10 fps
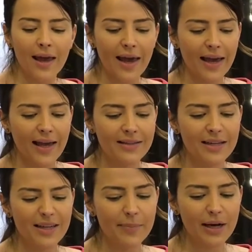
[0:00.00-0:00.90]
And
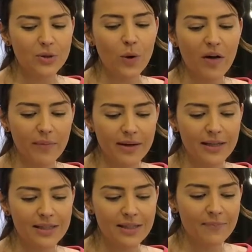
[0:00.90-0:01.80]
in about 12
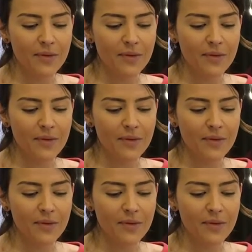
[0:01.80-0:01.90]
minutes,